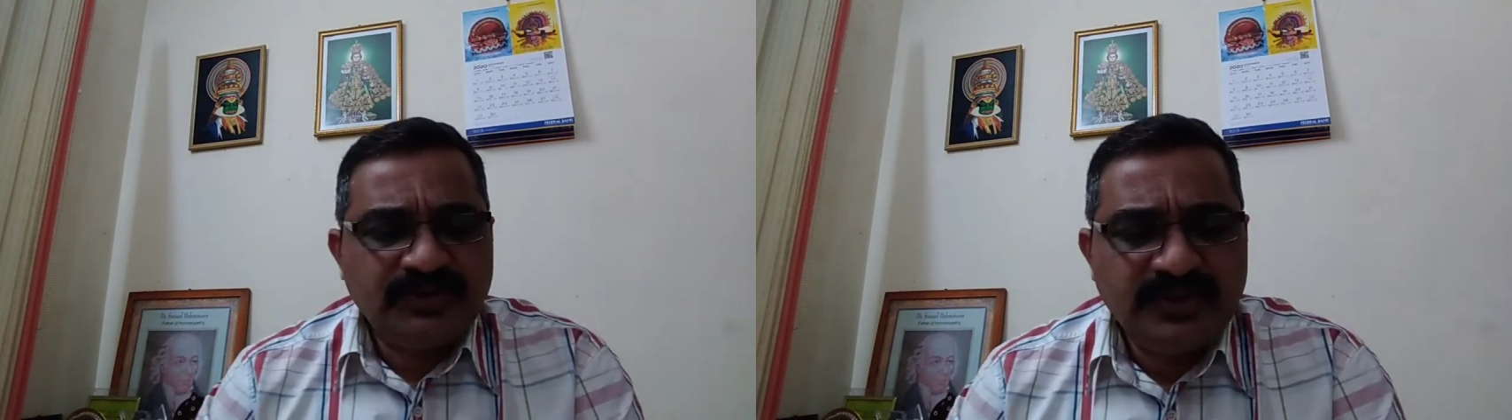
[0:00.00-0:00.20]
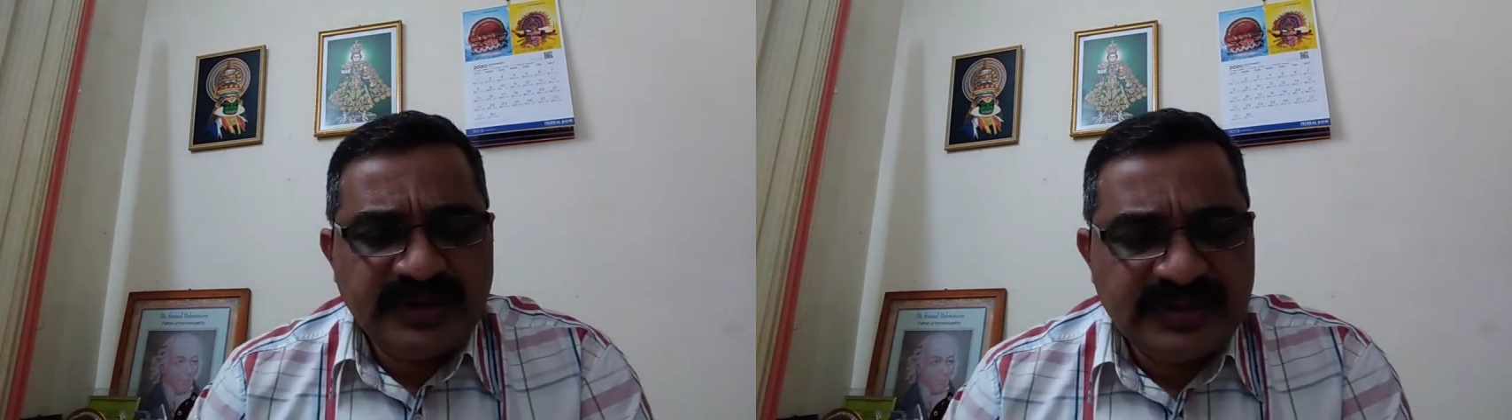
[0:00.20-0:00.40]

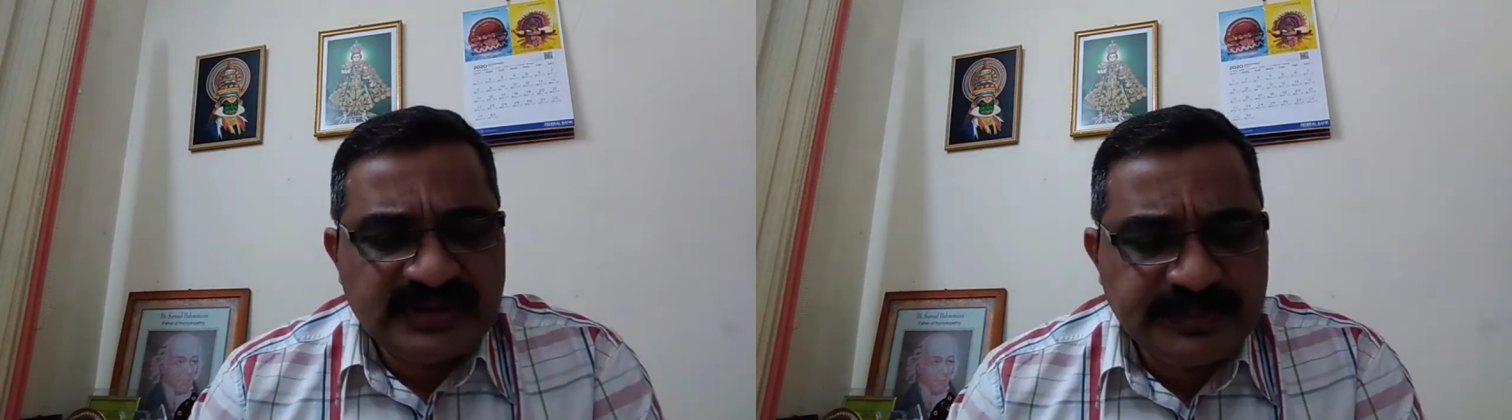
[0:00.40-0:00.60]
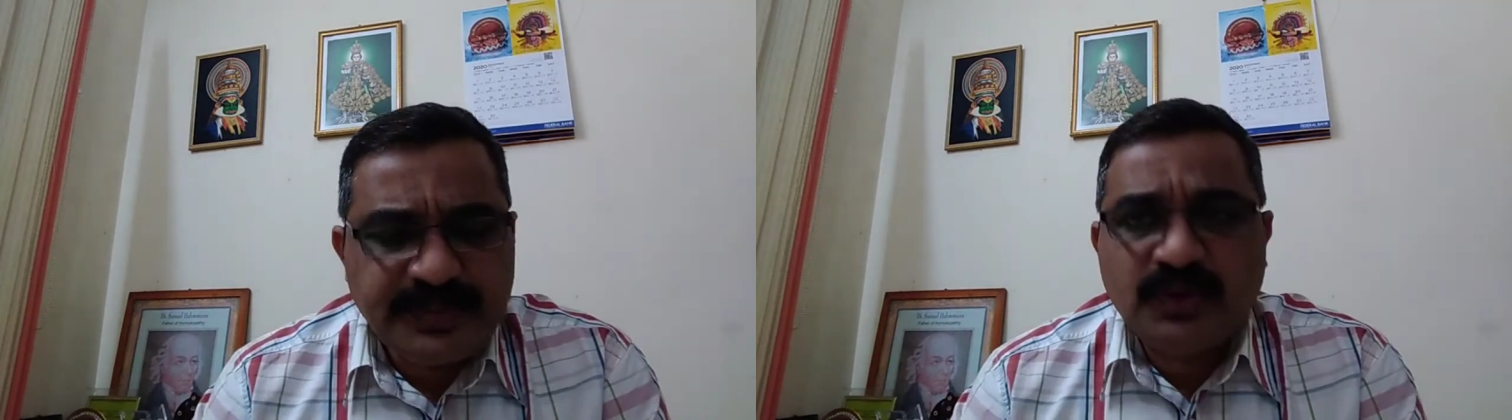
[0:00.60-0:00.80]
fluid
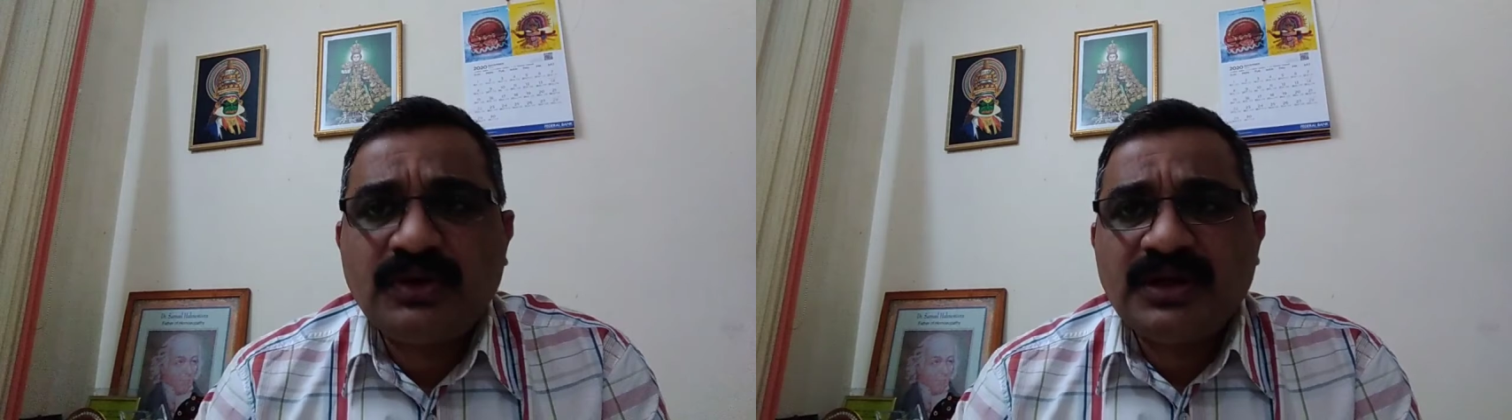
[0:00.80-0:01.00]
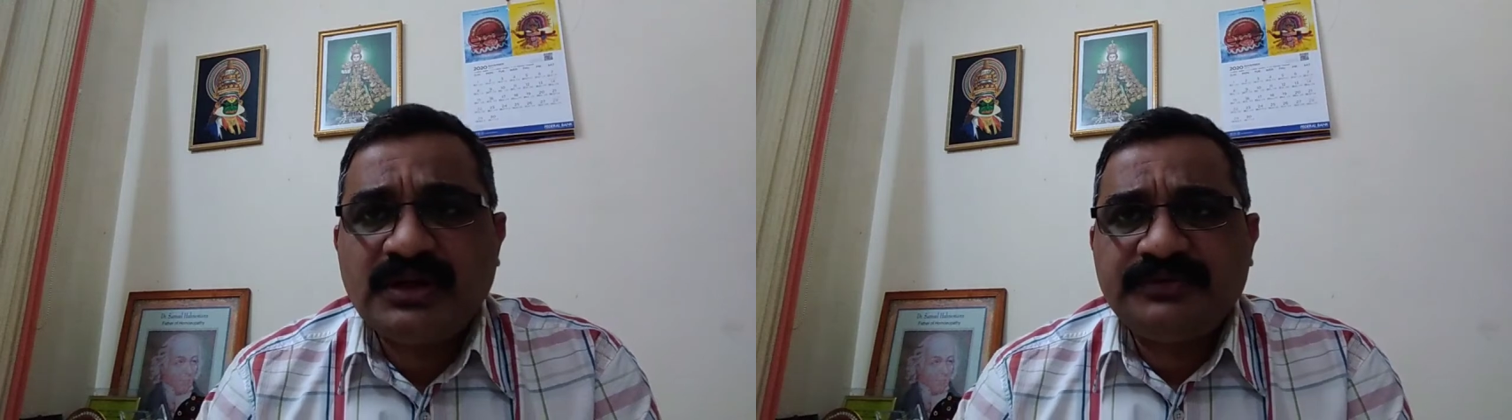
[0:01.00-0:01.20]
is
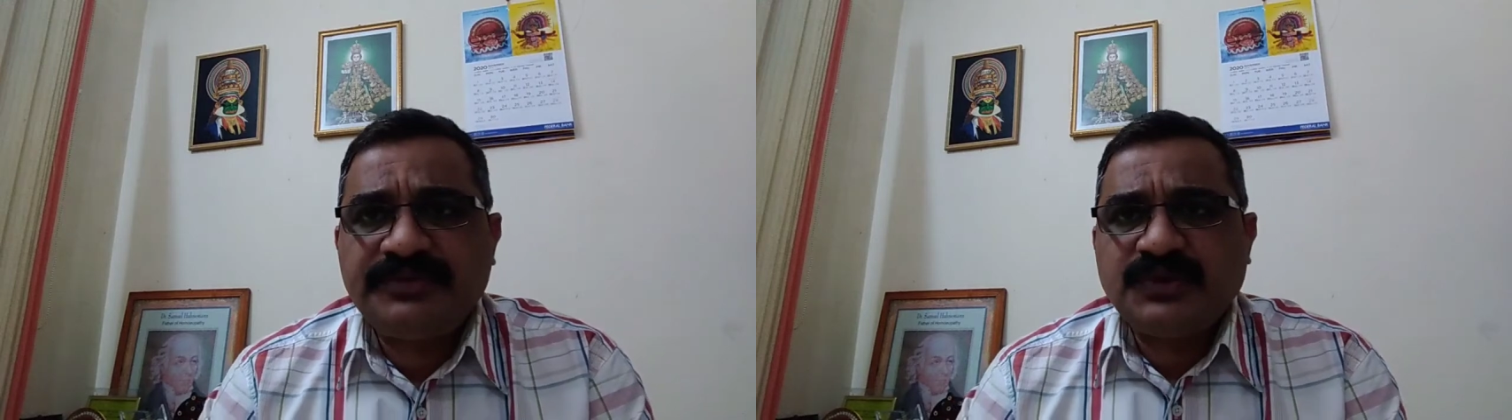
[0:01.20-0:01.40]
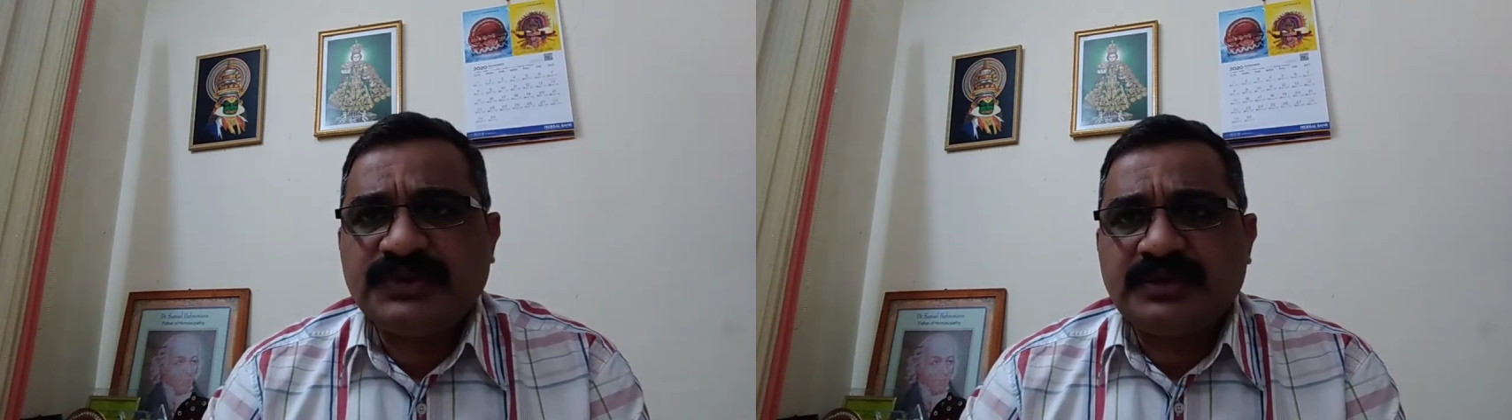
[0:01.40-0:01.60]
purulent
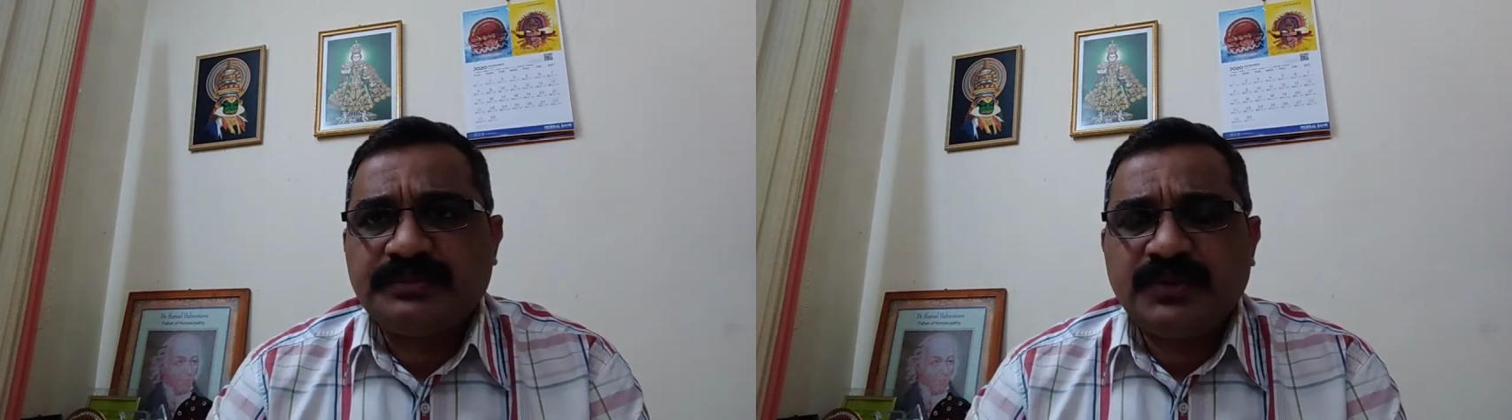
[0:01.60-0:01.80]
effusion.